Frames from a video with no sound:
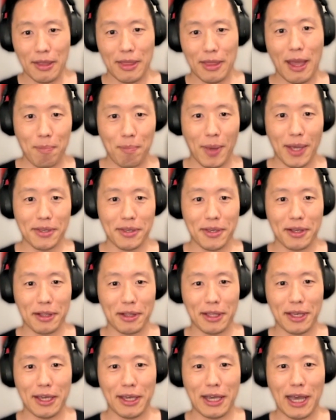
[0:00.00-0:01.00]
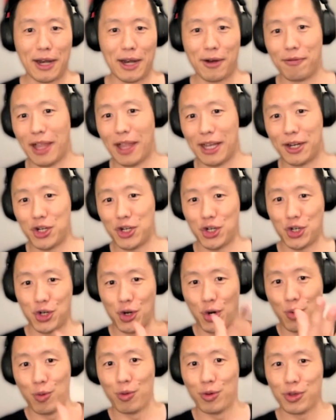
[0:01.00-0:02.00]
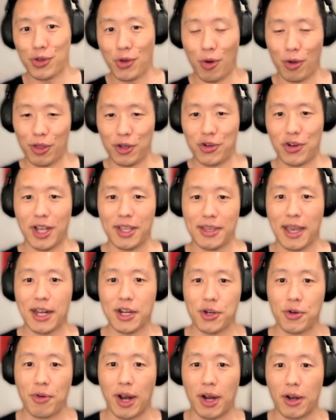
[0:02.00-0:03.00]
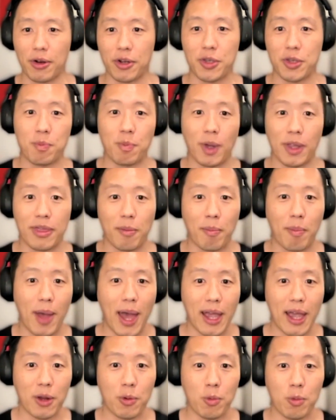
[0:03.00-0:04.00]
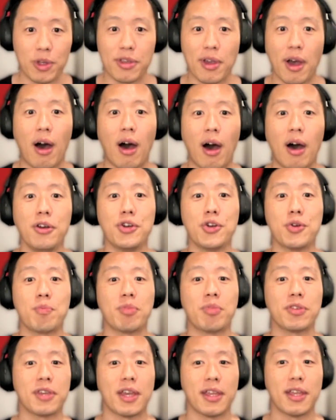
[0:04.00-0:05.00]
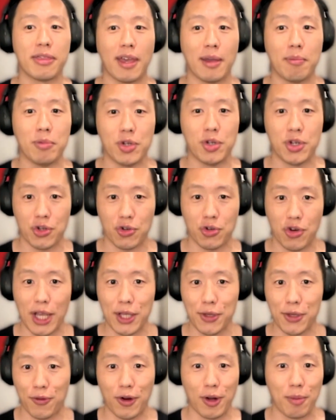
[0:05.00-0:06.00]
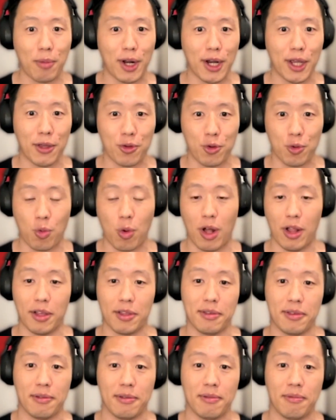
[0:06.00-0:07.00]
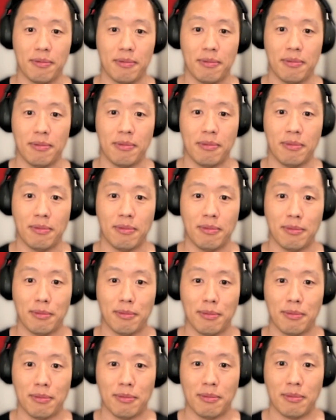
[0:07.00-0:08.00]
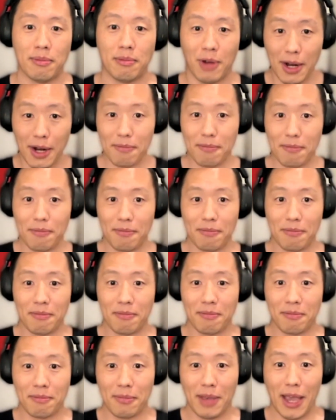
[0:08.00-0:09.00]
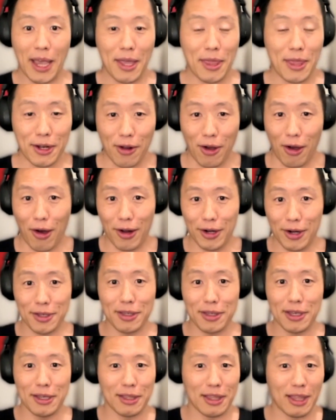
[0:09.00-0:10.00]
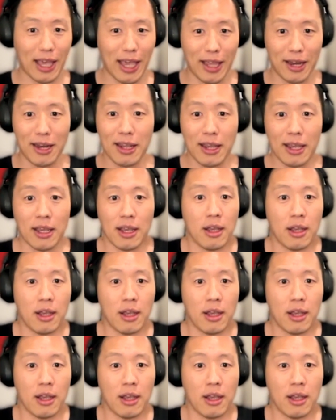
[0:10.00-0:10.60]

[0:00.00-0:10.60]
that basically kind of like shows all the transaction records, but the back end was 100% them just transferring money through wallets, right? And then honestly, and